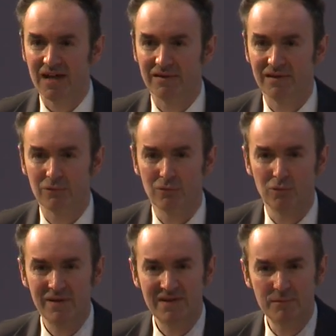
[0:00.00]
And
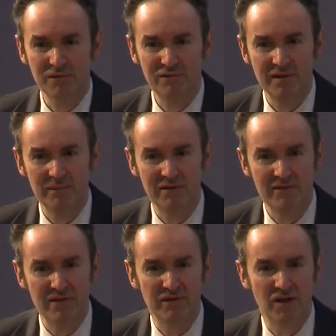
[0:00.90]
we seem to have flipped it
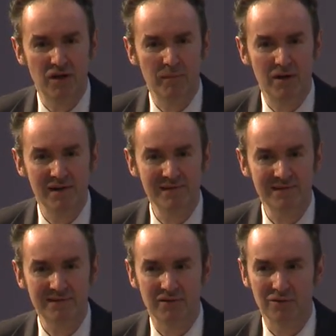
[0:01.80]
round in our minds
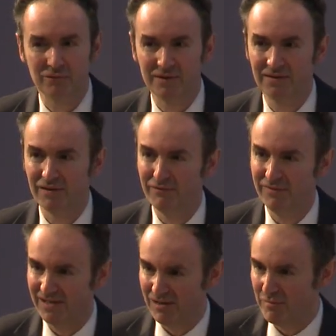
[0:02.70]
so that we kind of
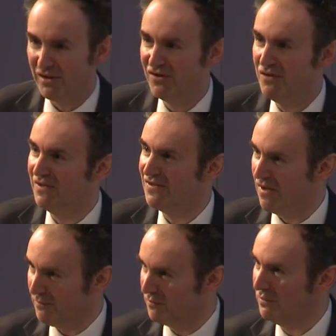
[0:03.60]
thinking by Tudor times,